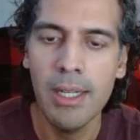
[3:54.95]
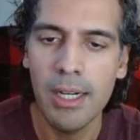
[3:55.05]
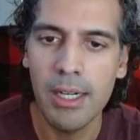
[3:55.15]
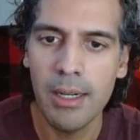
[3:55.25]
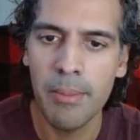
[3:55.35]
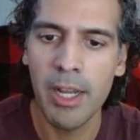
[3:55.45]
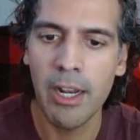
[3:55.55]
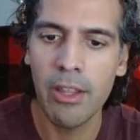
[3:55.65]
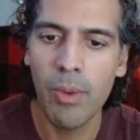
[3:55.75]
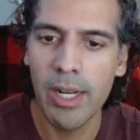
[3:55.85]

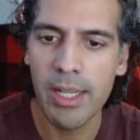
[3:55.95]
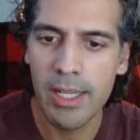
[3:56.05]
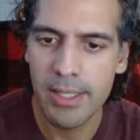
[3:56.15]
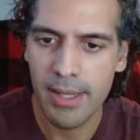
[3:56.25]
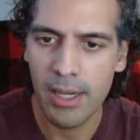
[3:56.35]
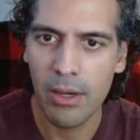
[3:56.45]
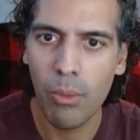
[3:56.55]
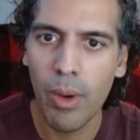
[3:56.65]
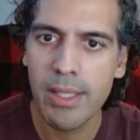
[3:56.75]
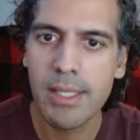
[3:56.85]
Another one is
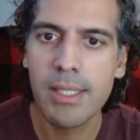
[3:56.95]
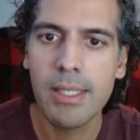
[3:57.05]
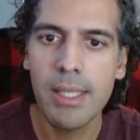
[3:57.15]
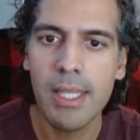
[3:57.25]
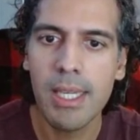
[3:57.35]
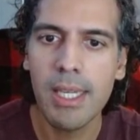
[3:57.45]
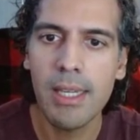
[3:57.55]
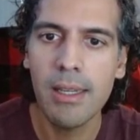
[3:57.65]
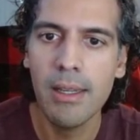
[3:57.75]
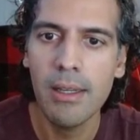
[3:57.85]
what's the